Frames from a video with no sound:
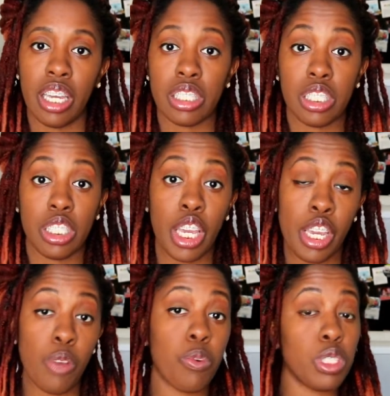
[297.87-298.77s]

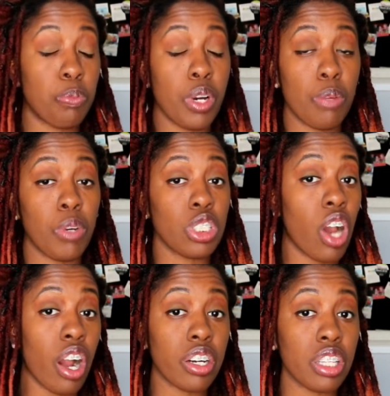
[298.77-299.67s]
NCE was pretty much
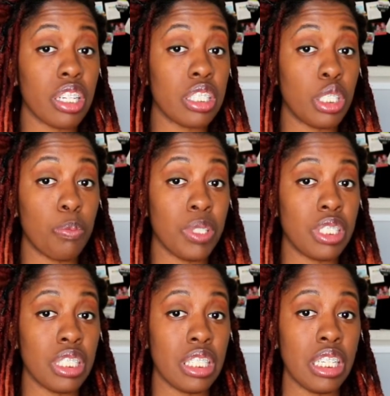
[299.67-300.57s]
harder than the
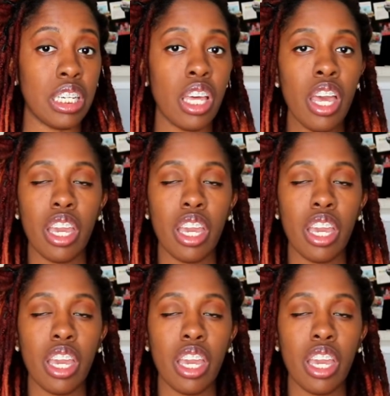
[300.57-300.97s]
CPCE